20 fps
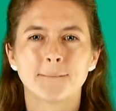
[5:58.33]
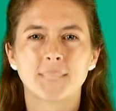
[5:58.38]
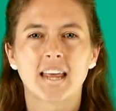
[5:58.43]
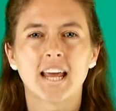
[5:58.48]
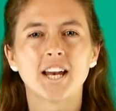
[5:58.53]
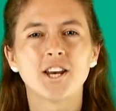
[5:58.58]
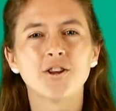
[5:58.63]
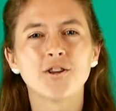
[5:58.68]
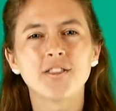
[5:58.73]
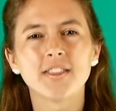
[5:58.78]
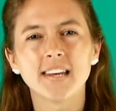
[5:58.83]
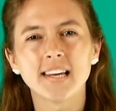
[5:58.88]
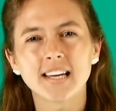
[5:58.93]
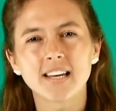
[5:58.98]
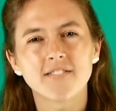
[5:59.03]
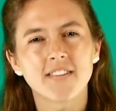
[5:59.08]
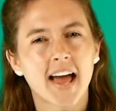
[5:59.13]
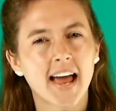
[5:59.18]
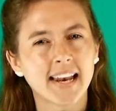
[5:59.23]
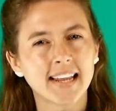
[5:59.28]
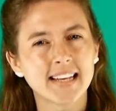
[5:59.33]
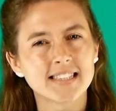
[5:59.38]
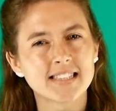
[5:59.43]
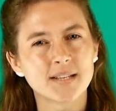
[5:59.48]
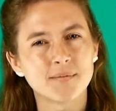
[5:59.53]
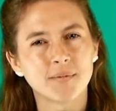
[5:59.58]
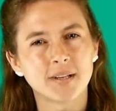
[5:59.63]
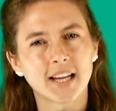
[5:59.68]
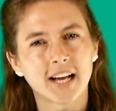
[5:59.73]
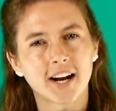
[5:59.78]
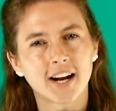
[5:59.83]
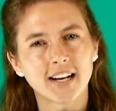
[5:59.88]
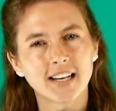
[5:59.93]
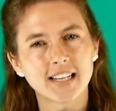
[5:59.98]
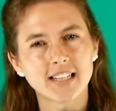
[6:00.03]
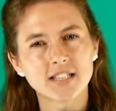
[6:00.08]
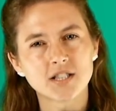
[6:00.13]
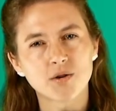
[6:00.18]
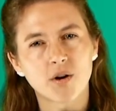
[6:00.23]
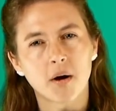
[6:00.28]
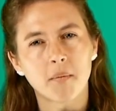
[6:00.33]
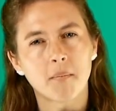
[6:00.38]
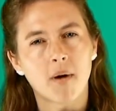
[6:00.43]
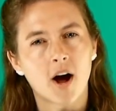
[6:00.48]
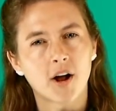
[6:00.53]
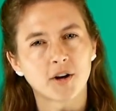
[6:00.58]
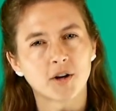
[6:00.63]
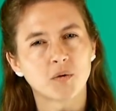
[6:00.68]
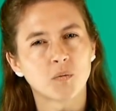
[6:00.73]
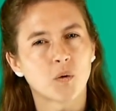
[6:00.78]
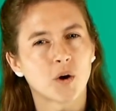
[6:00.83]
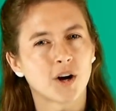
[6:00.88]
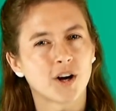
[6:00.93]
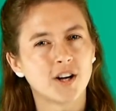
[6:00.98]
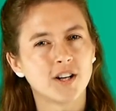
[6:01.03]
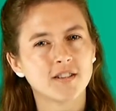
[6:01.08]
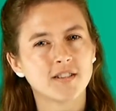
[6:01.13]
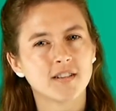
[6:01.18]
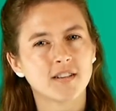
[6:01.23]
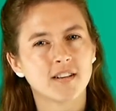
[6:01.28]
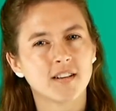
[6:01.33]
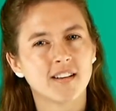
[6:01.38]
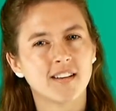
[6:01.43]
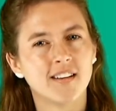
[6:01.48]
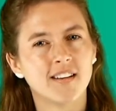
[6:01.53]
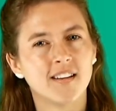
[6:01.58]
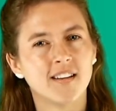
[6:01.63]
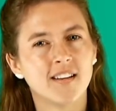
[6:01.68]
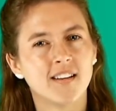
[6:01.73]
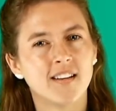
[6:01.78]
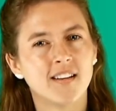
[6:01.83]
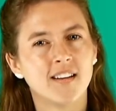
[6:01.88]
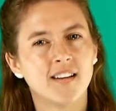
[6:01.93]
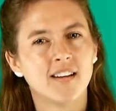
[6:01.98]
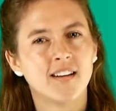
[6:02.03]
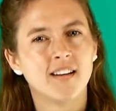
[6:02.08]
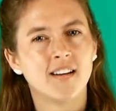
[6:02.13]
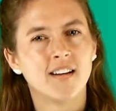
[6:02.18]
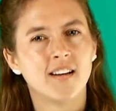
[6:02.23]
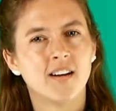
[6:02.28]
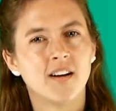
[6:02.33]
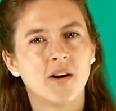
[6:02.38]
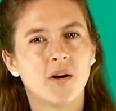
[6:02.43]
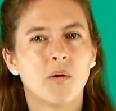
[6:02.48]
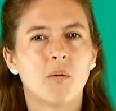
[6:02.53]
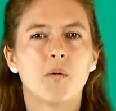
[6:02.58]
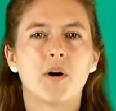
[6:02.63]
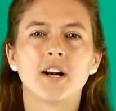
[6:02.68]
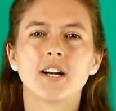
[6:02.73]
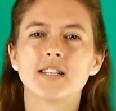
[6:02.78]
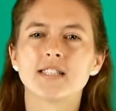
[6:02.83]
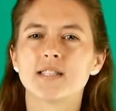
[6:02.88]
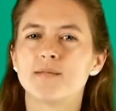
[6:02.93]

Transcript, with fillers: Can you think of any similarities to our modern world? What are